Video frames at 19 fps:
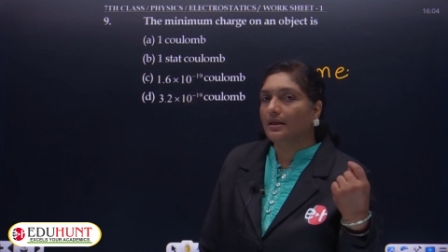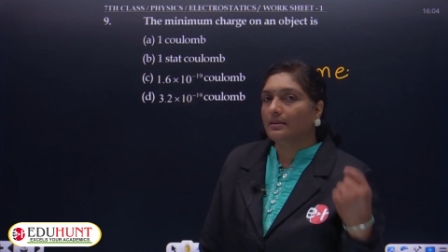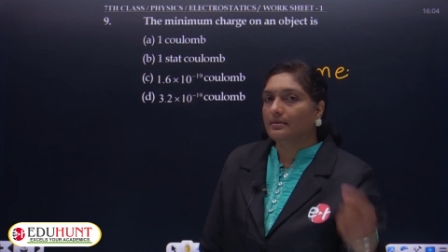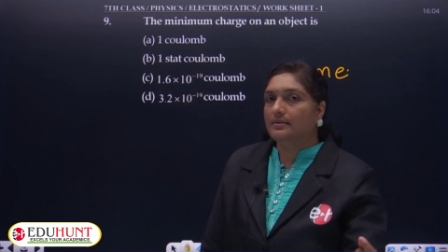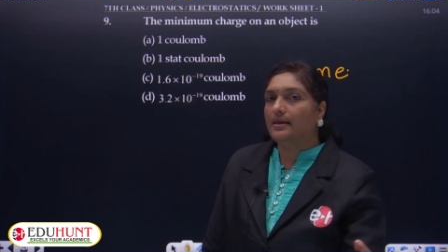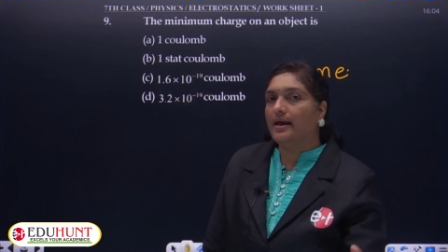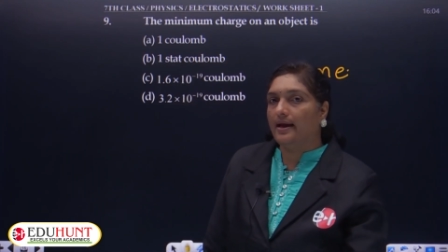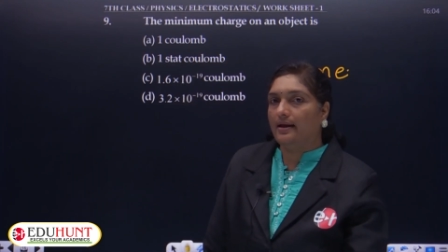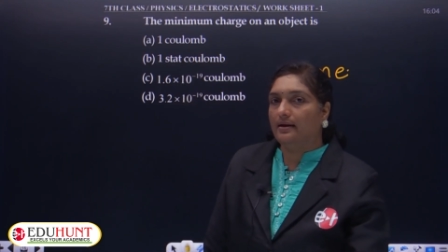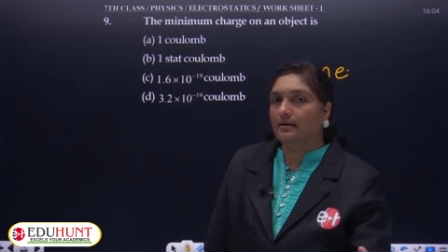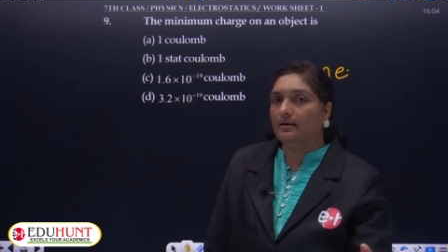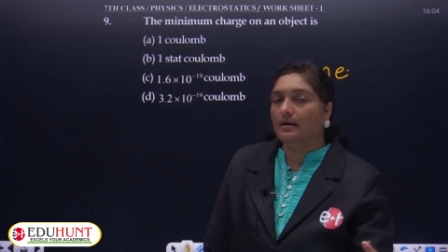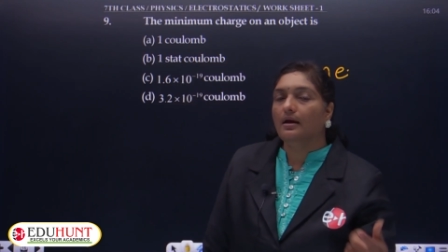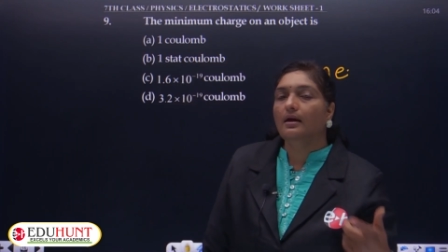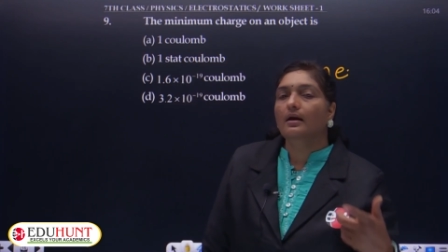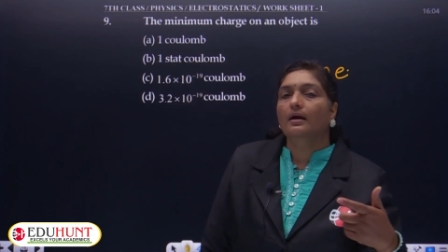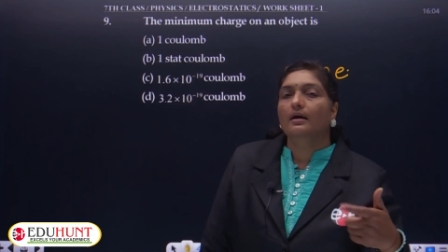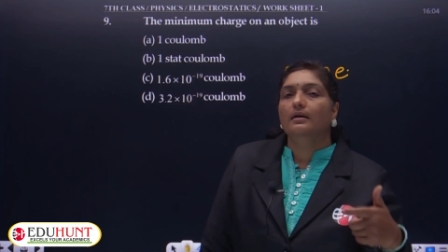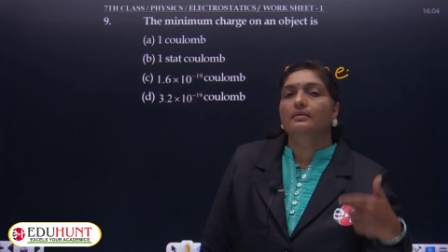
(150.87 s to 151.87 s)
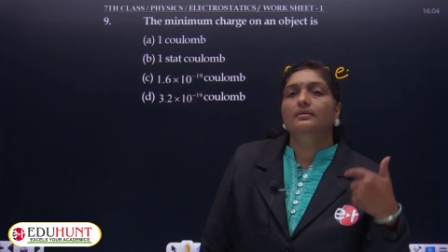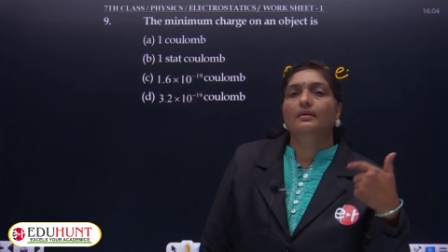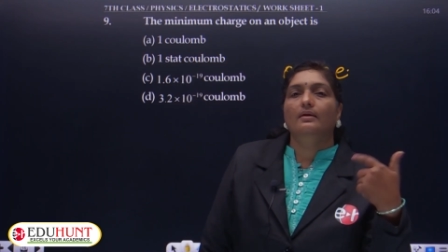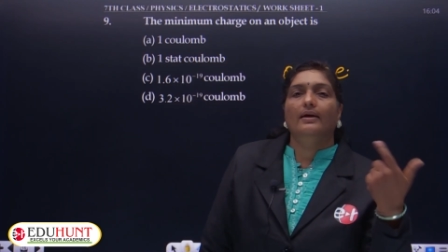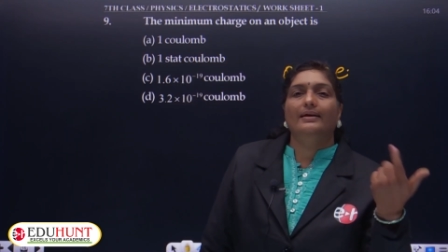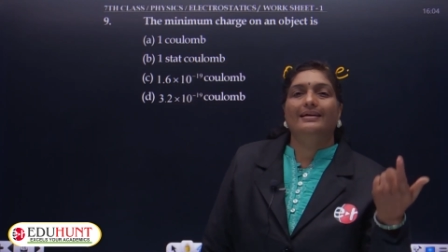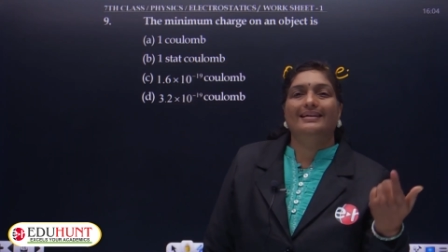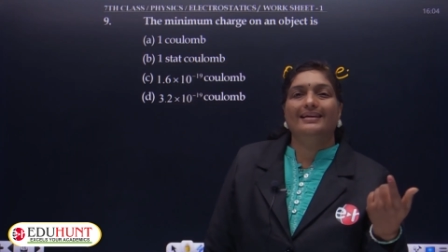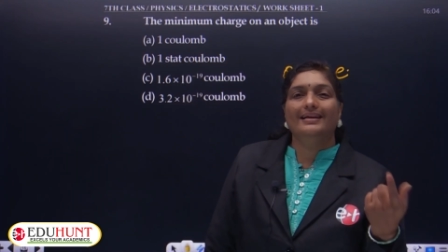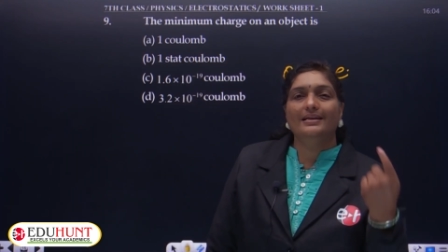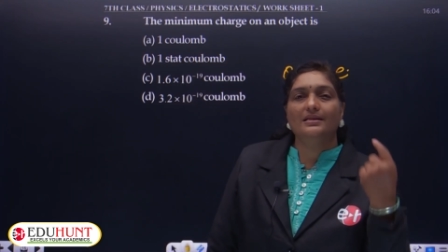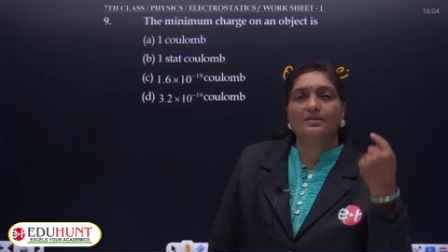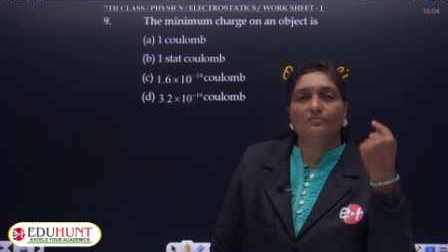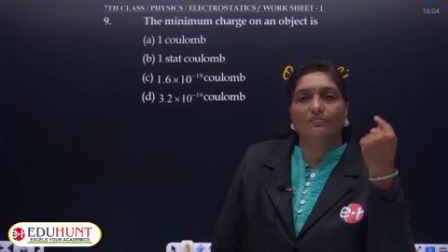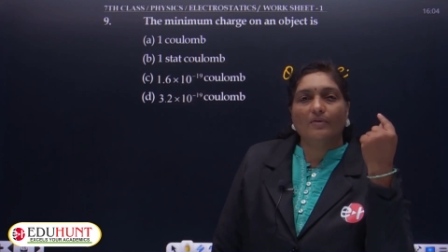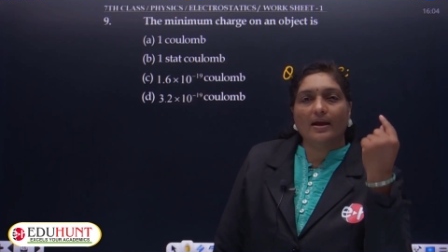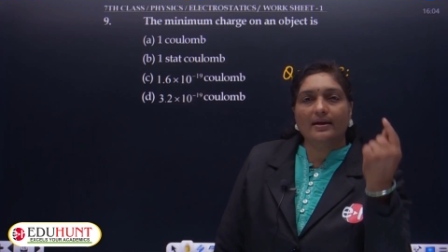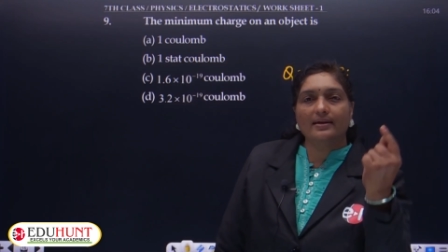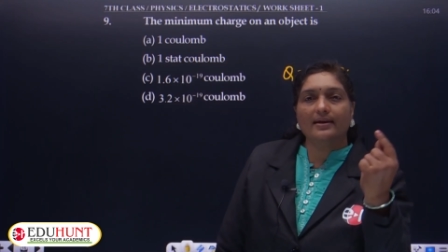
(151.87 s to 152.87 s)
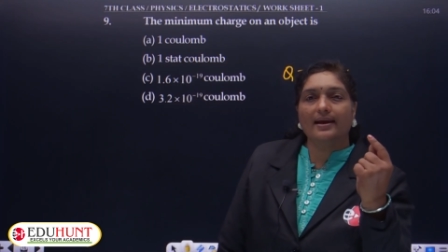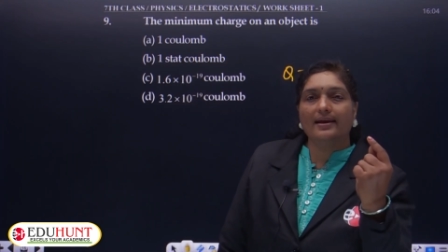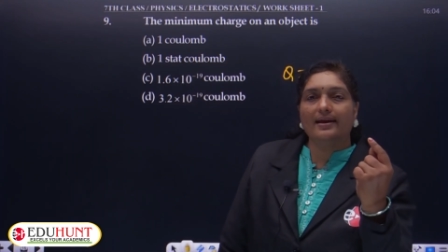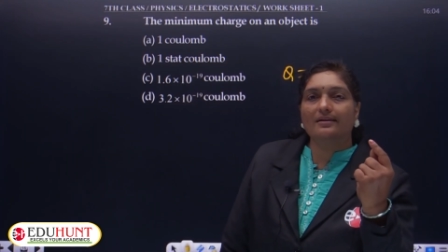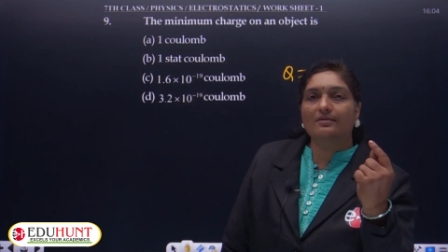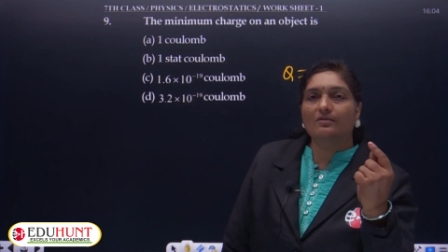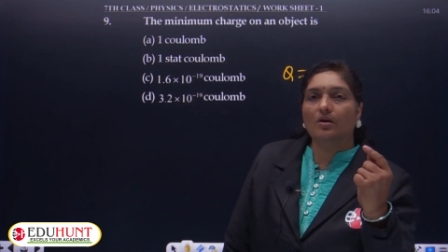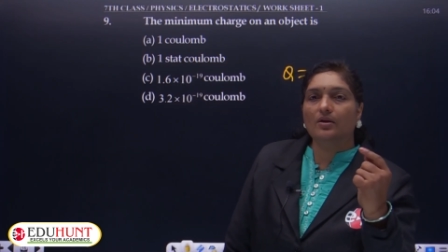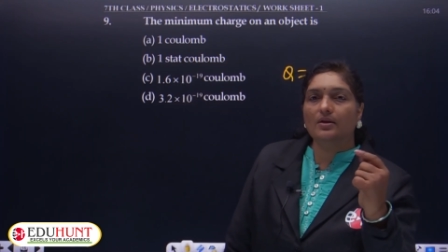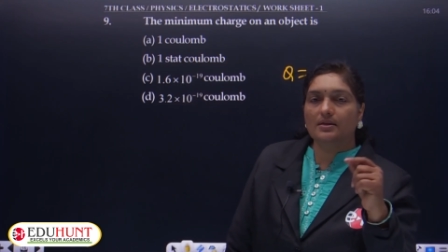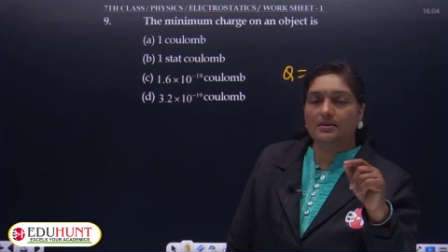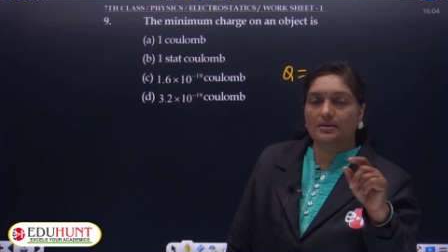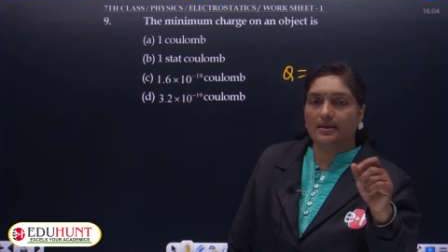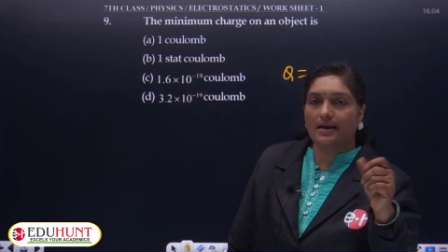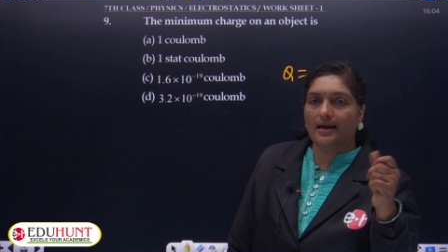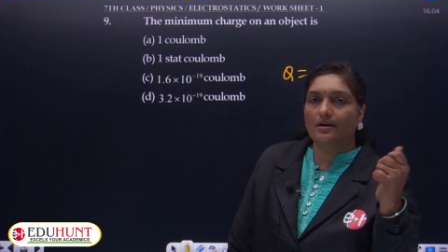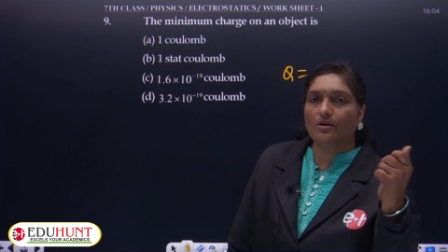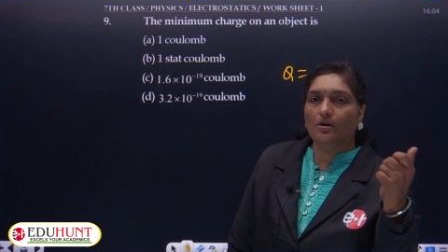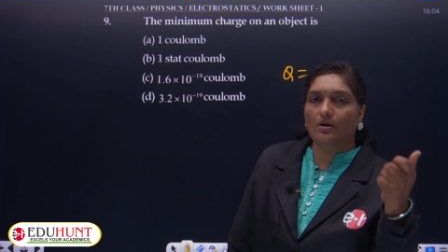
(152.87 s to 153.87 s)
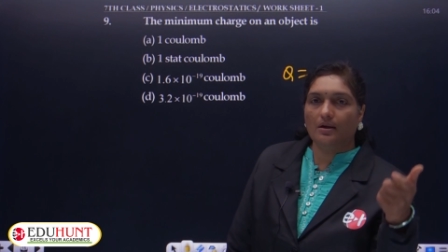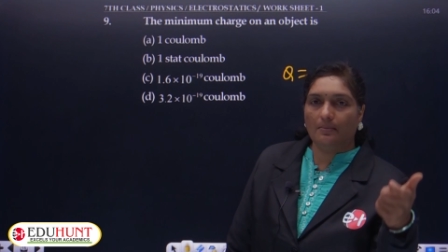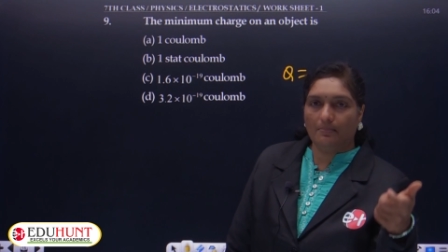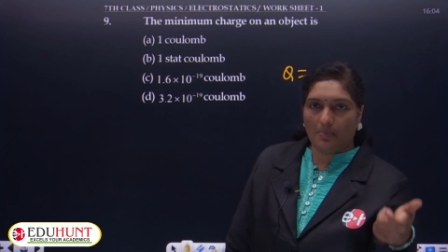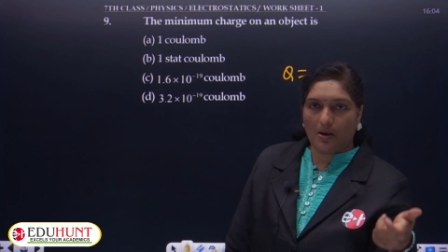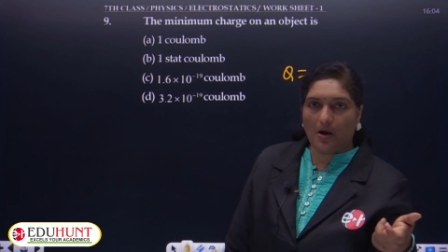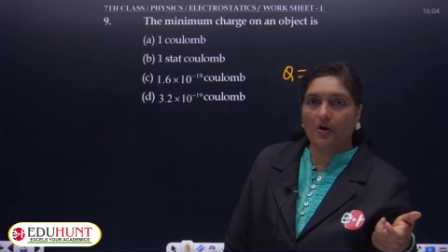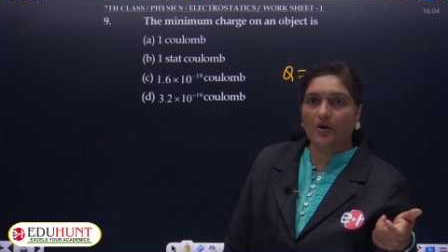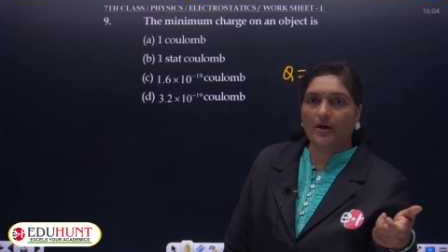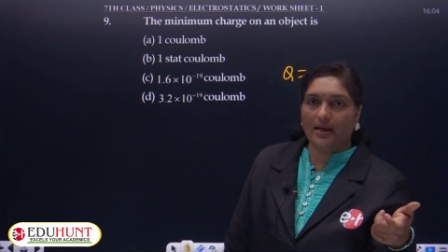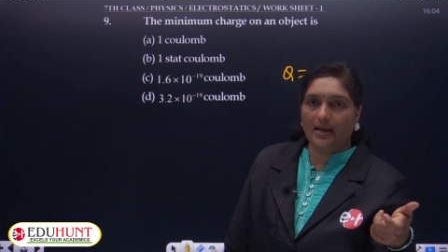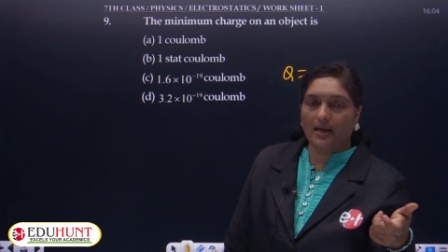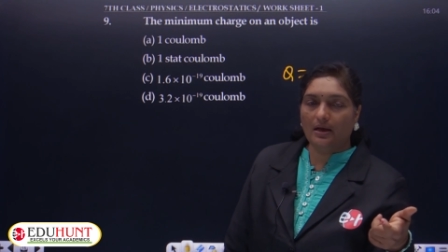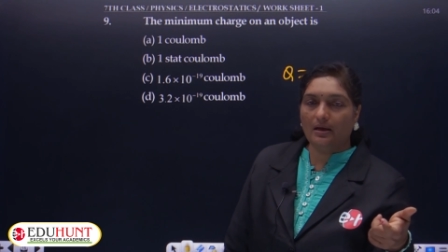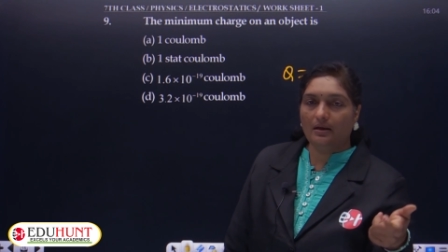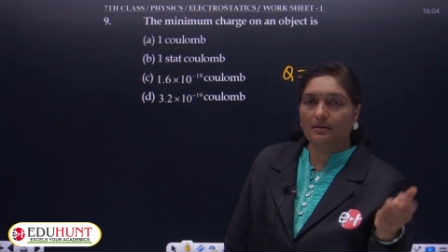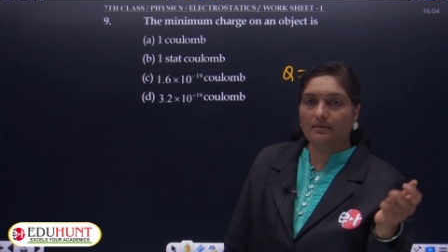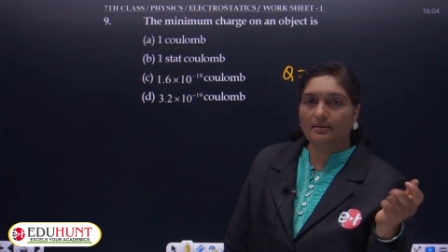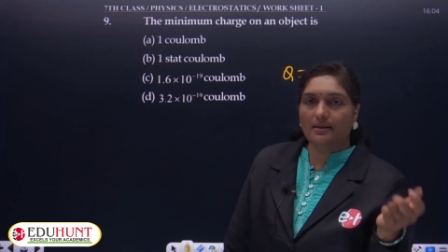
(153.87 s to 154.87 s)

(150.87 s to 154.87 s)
then at least one electron is there on a body,